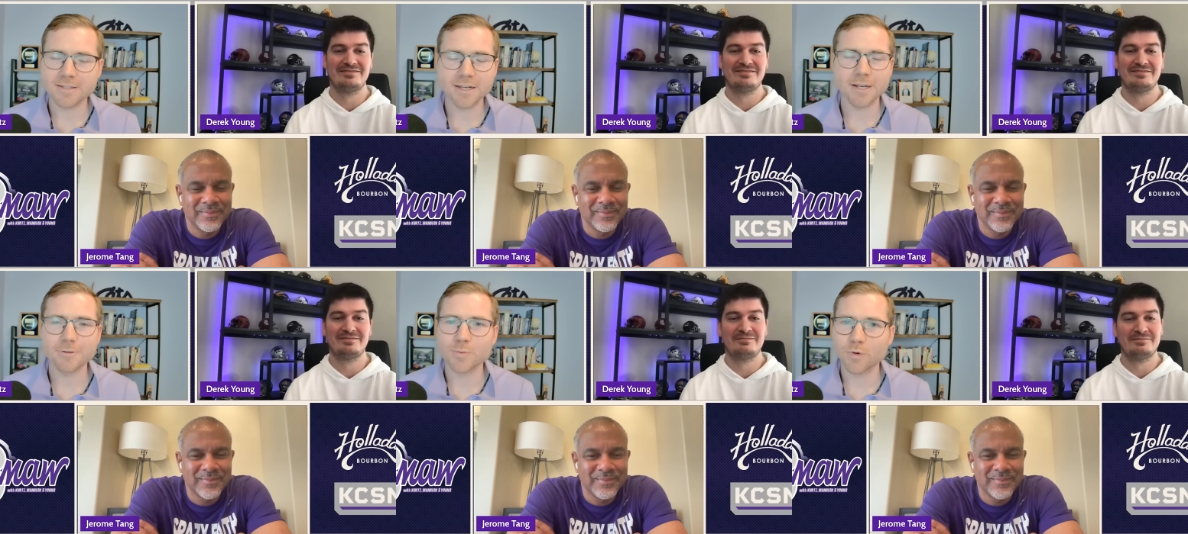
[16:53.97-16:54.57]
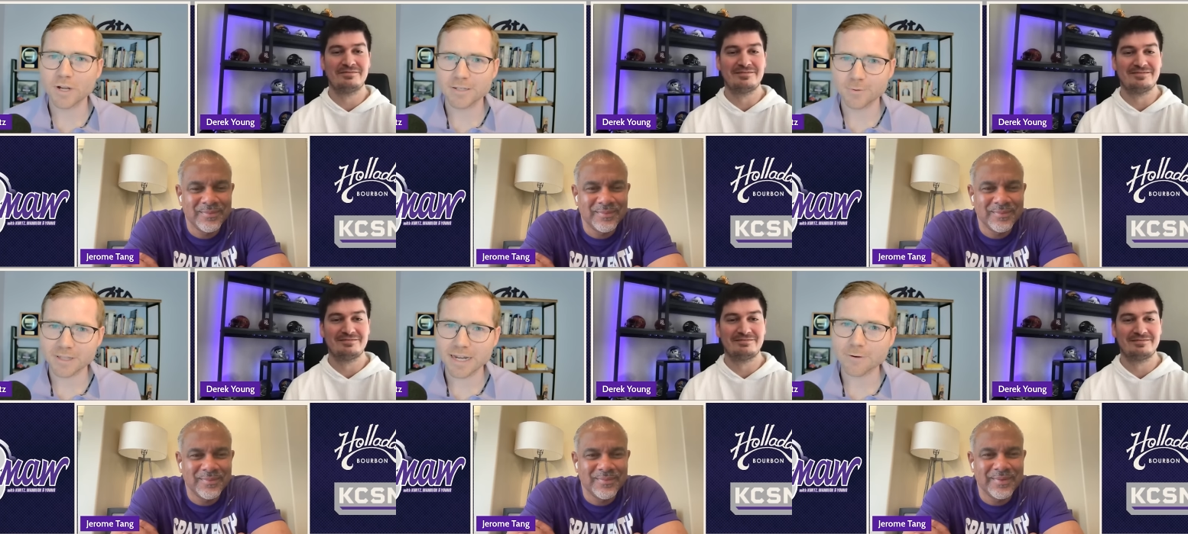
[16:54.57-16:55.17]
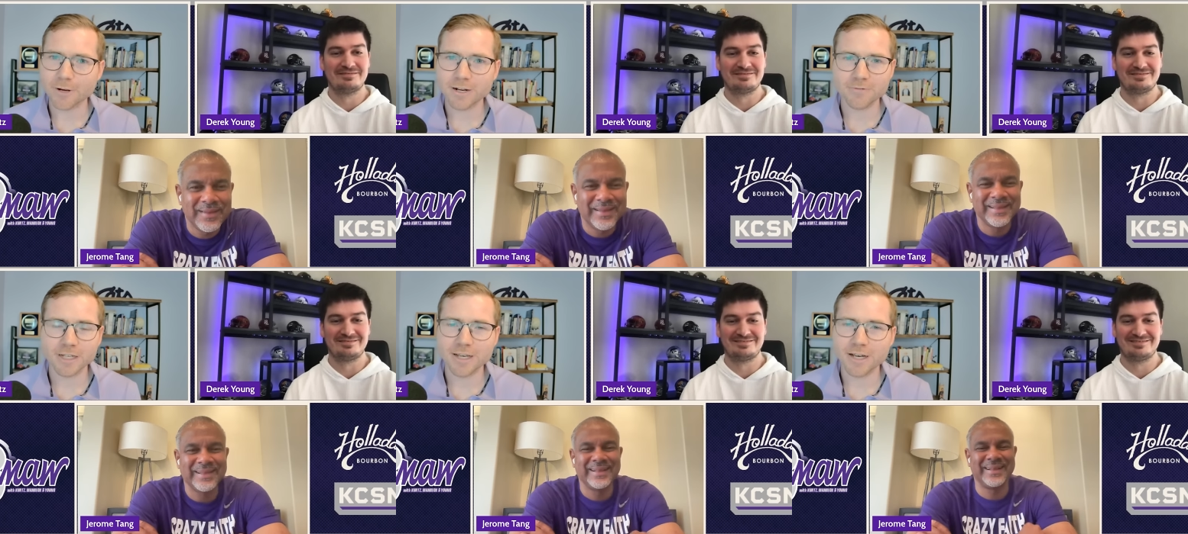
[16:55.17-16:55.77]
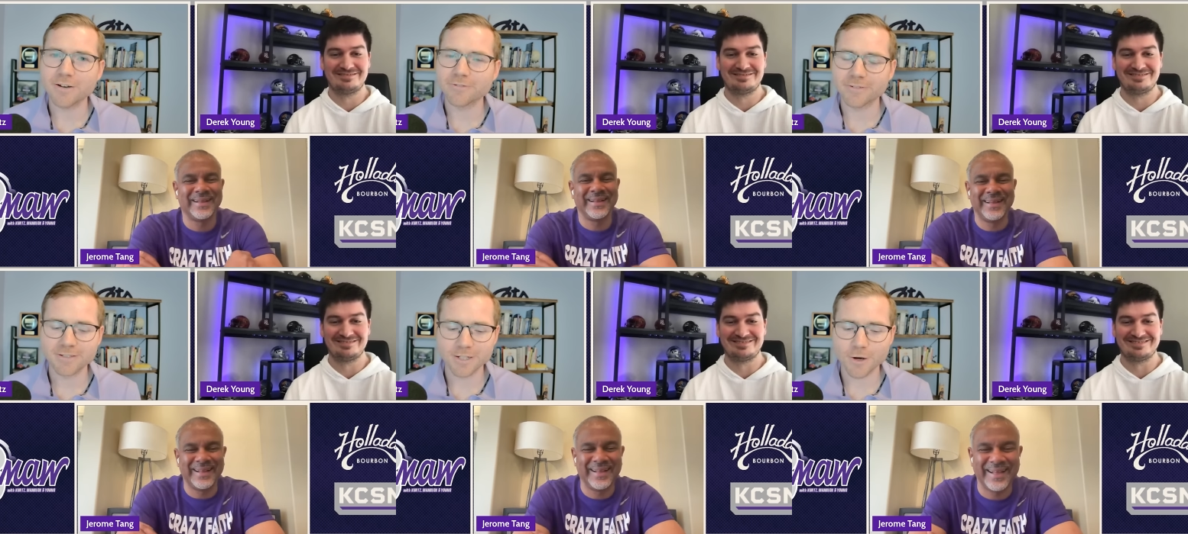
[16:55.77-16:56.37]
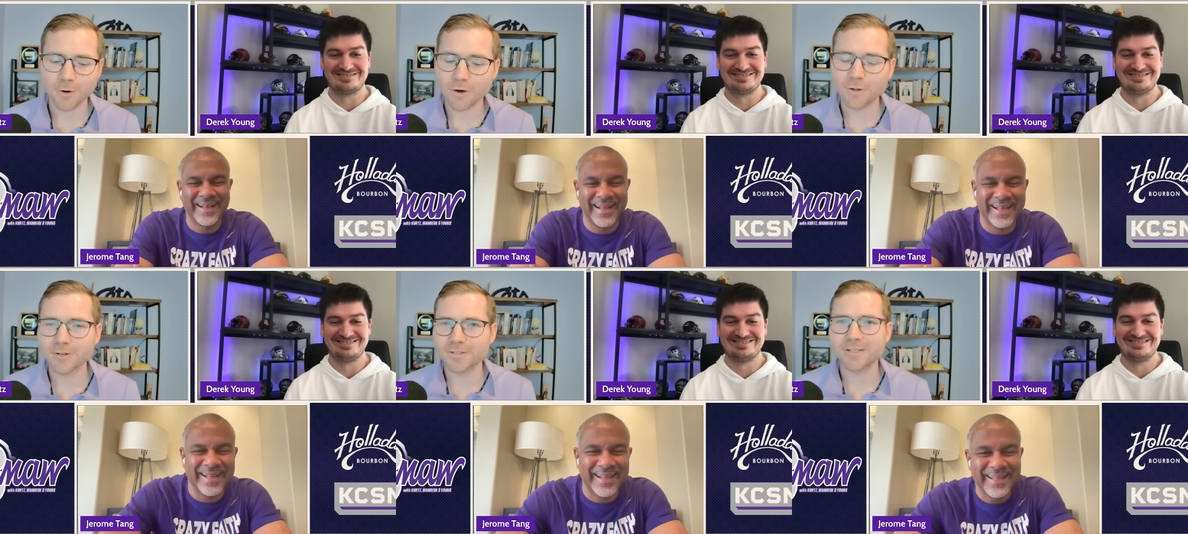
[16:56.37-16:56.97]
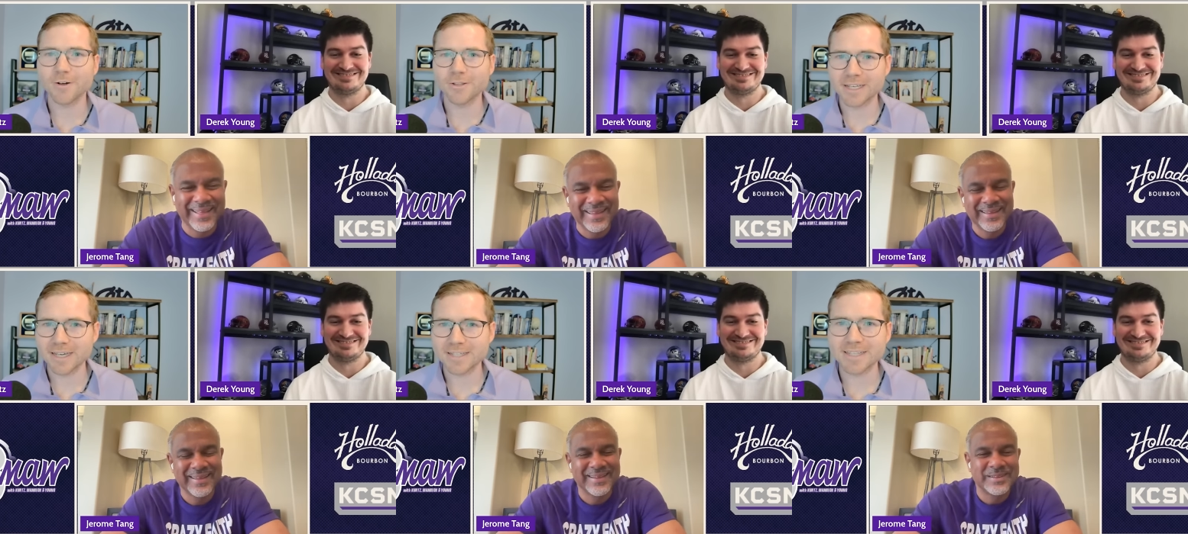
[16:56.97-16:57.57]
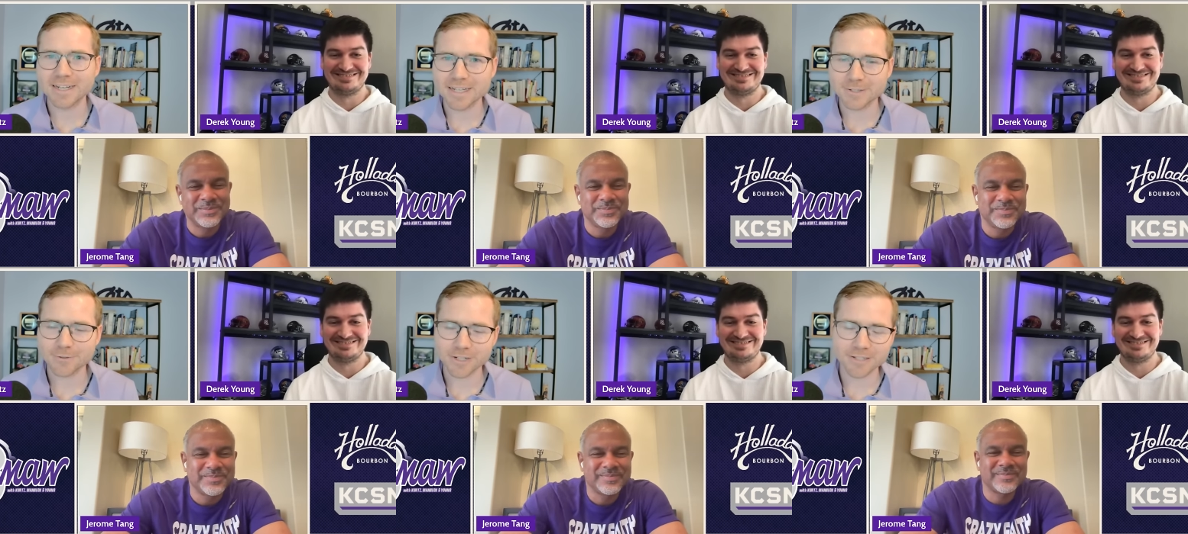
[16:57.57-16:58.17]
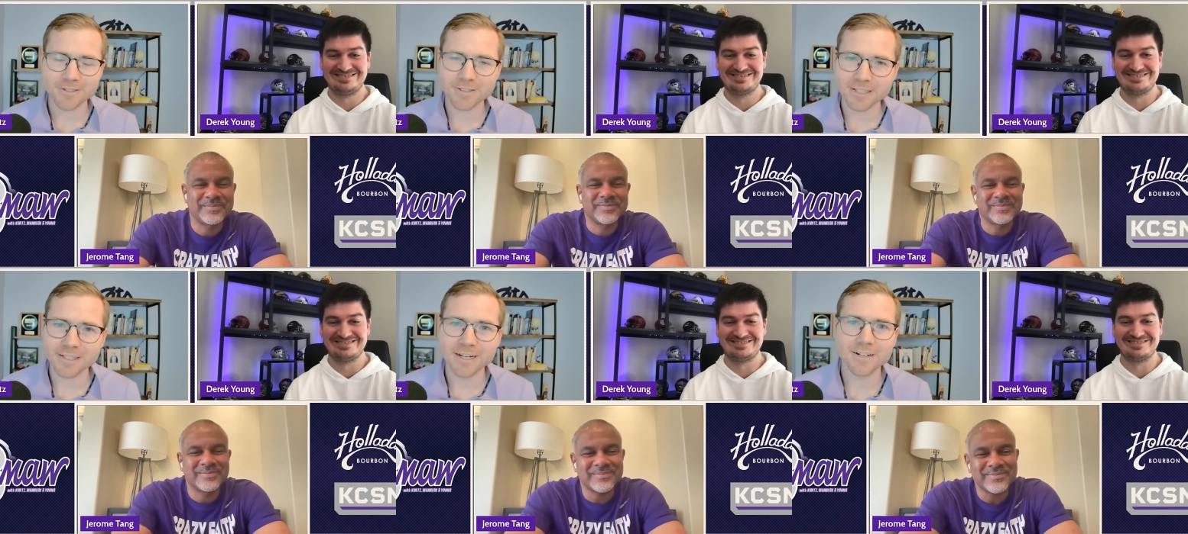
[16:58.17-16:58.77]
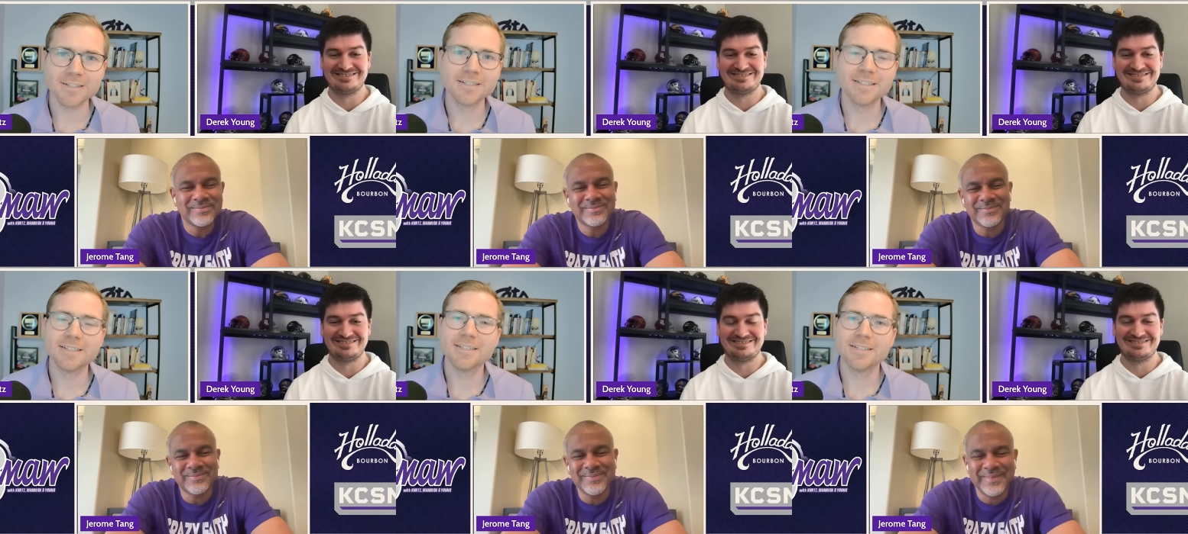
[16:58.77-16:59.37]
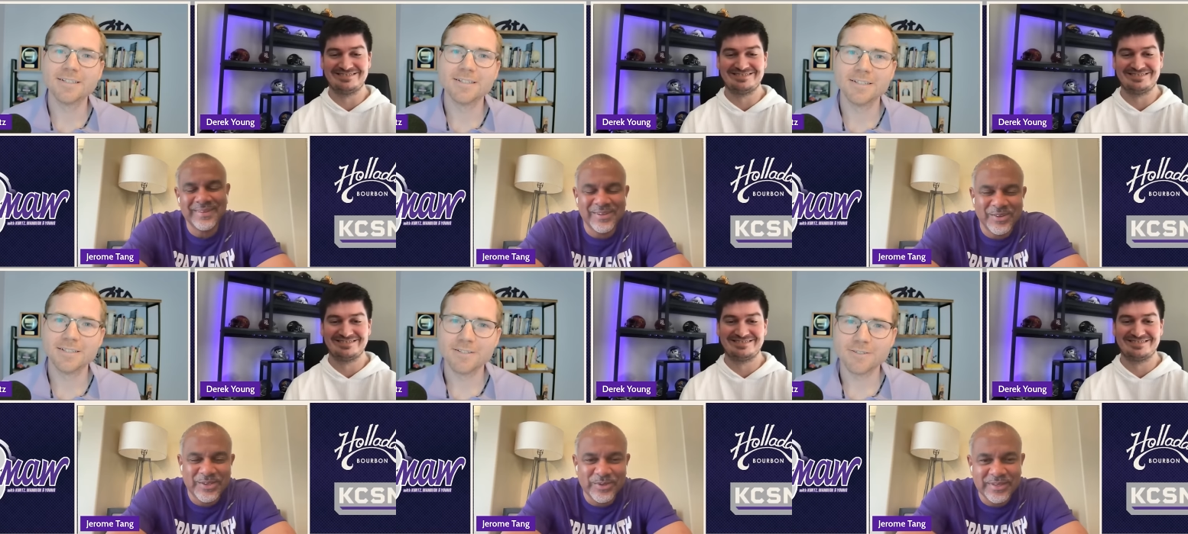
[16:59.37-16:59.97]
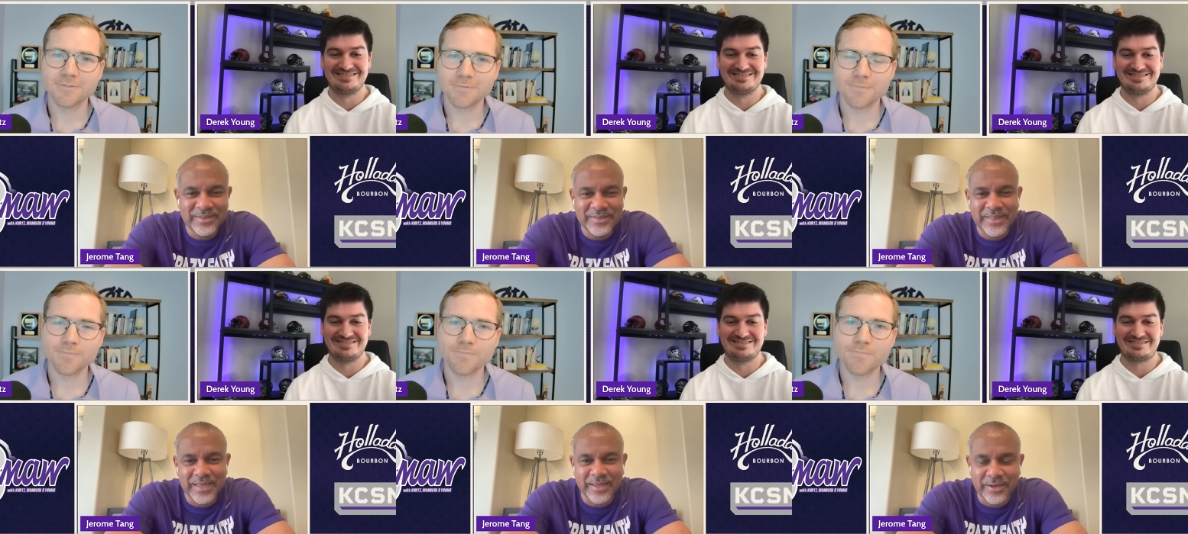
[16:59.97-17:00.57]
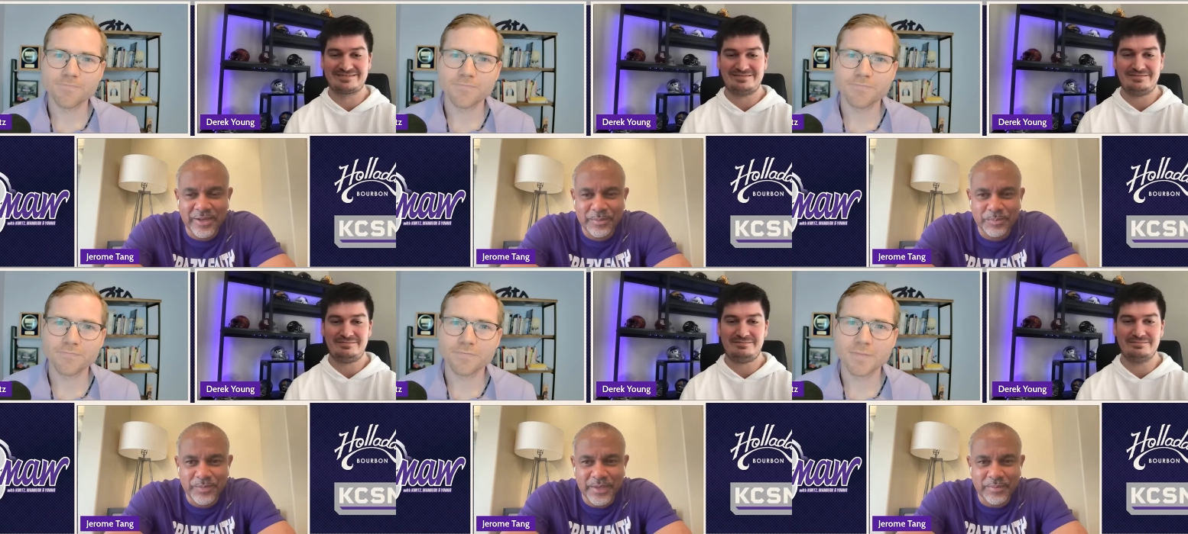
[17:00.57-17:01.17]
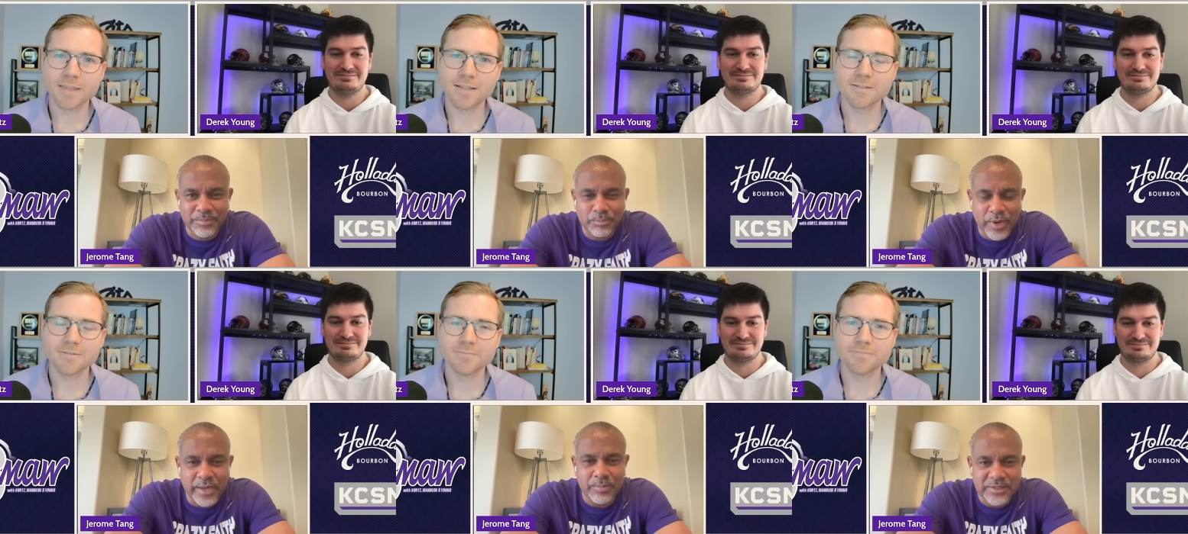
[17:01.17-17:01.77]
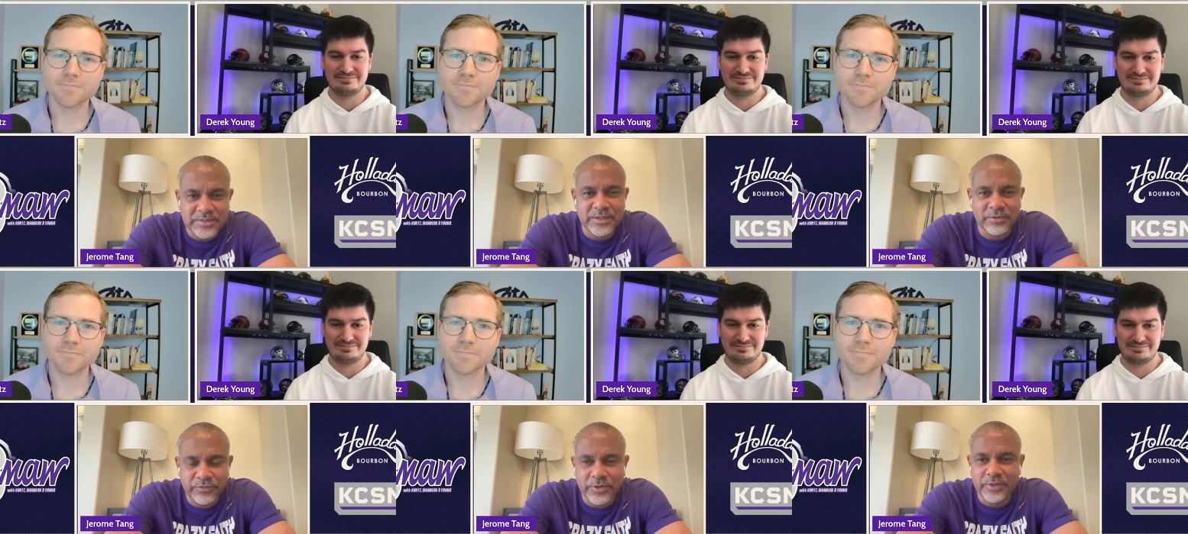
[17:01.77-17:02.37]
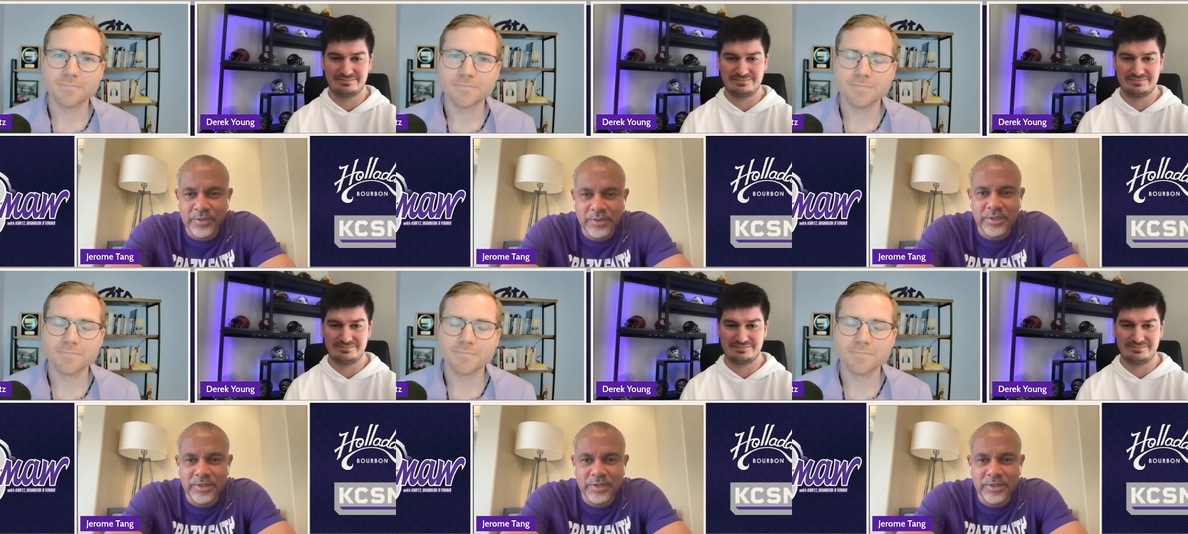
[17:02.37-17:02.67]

Speaker 1: had to tell you, I was impressed with that right off the cuff. you know, all those, all the K State history that you did there. Uh,
Speaker 2: well, thank you. You know, I, I pride myself on